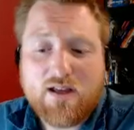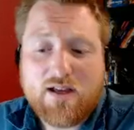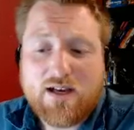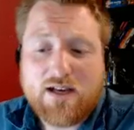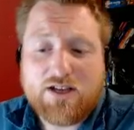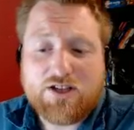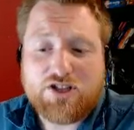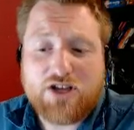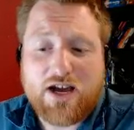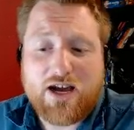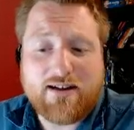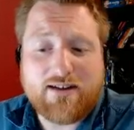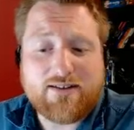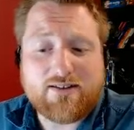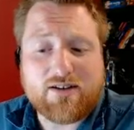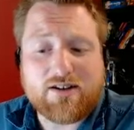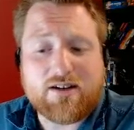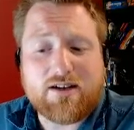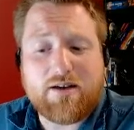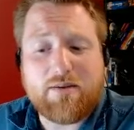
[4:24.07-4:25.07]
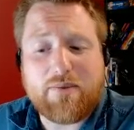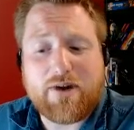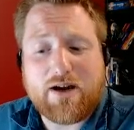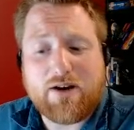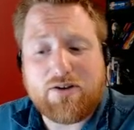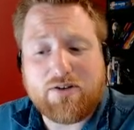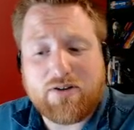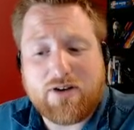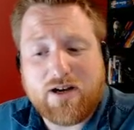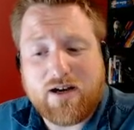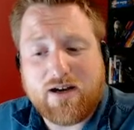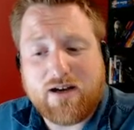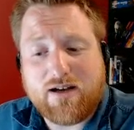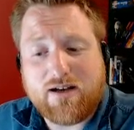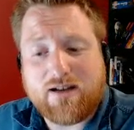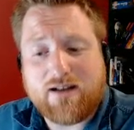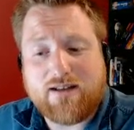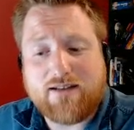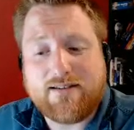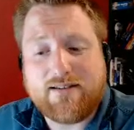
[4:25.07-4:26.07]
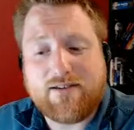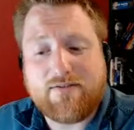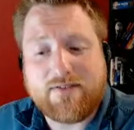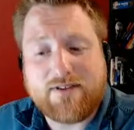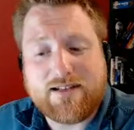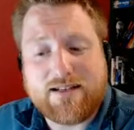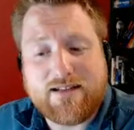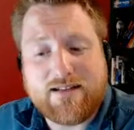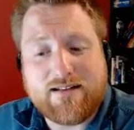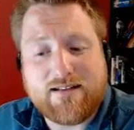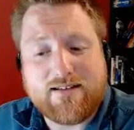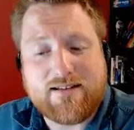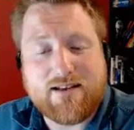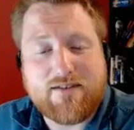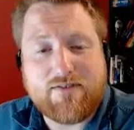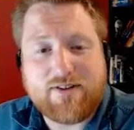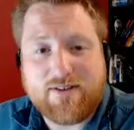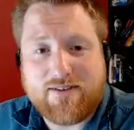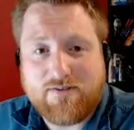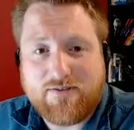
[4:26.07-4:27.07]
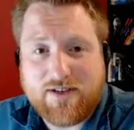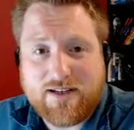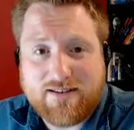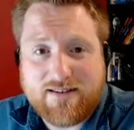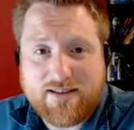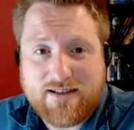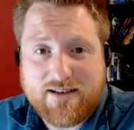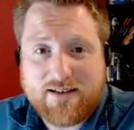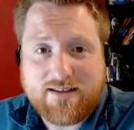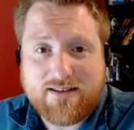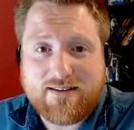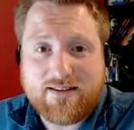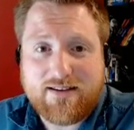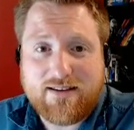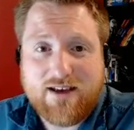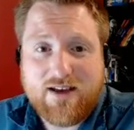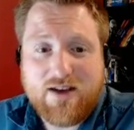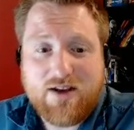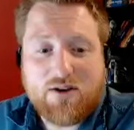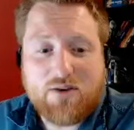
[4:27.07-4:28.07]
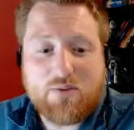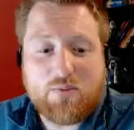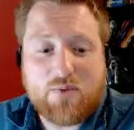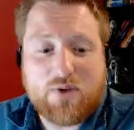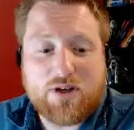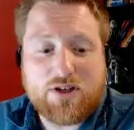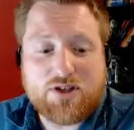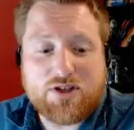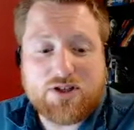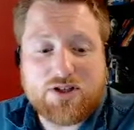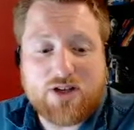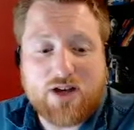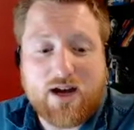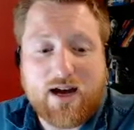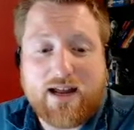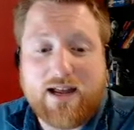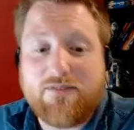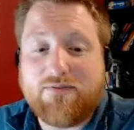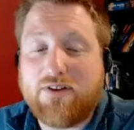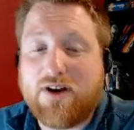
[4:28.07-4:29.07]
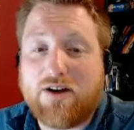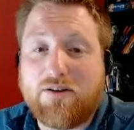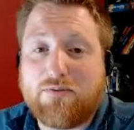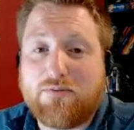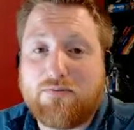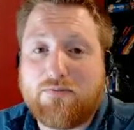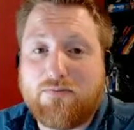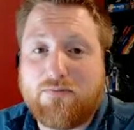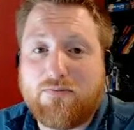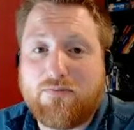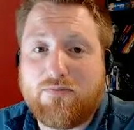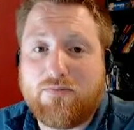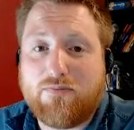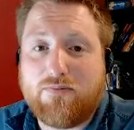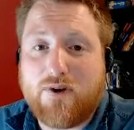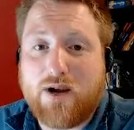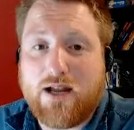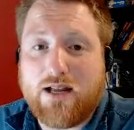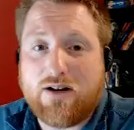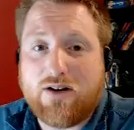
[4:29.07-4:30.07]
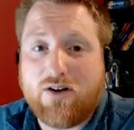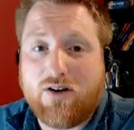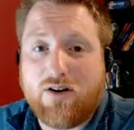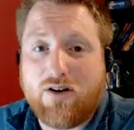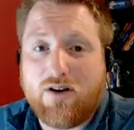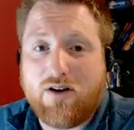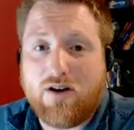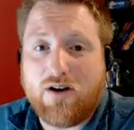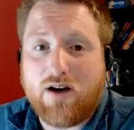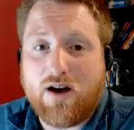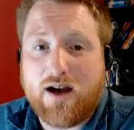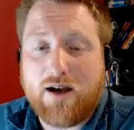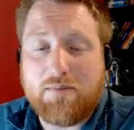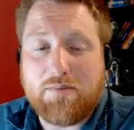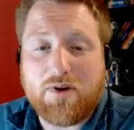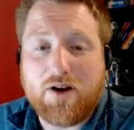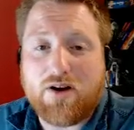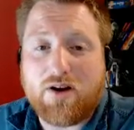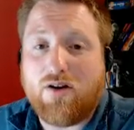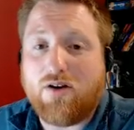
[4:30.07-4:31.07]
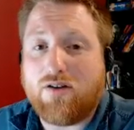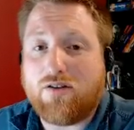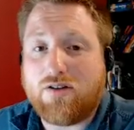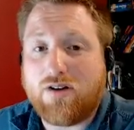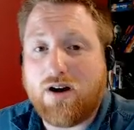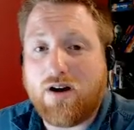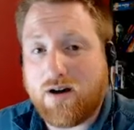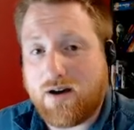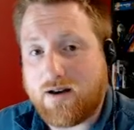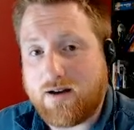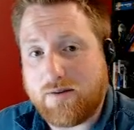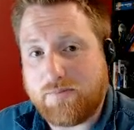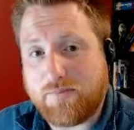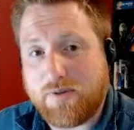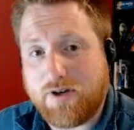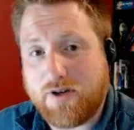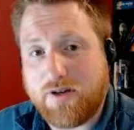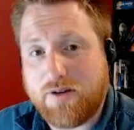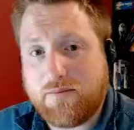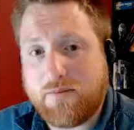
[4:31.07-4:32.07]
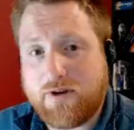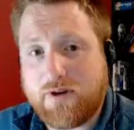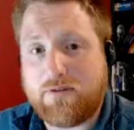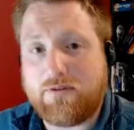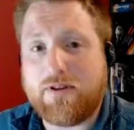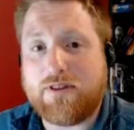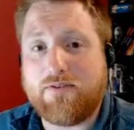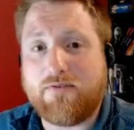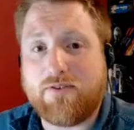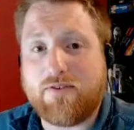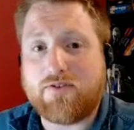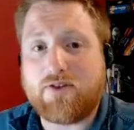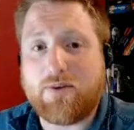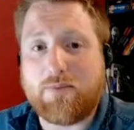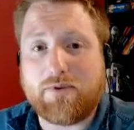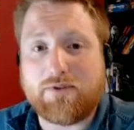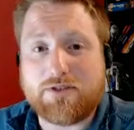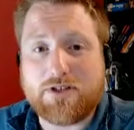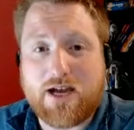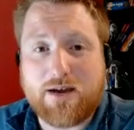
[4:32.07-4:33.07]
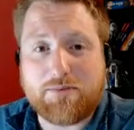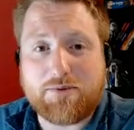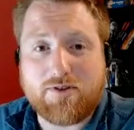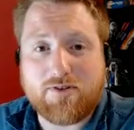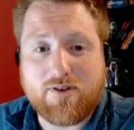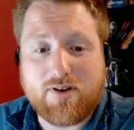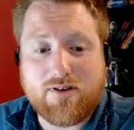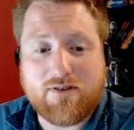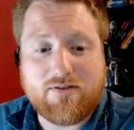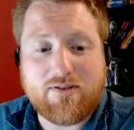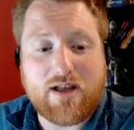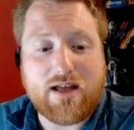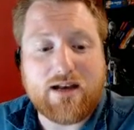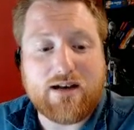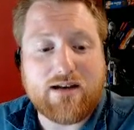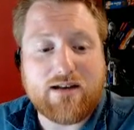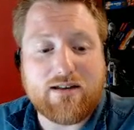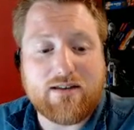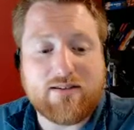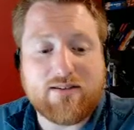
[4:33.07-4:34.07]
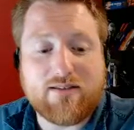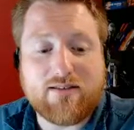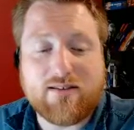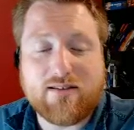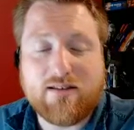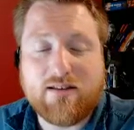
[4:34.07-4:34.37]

Chat is talking about uh, 17776, which I have not read. I'm not all caught up on, but I read the first couple of chapters of, and it is